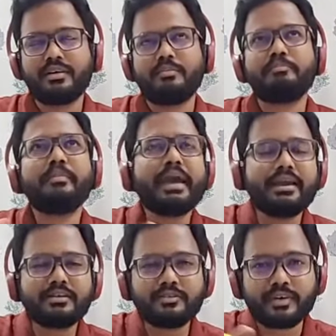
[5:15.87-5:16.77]

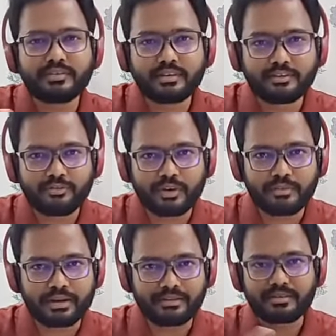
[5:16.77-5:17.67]
males versus
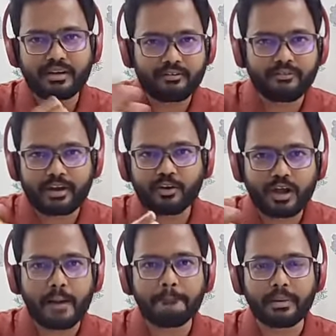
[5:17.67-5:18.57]
females when you
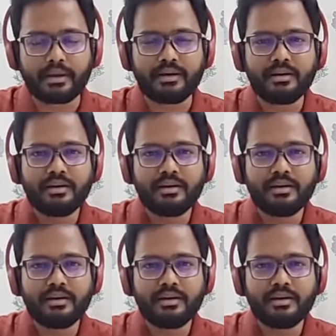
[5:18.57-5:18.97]
compare?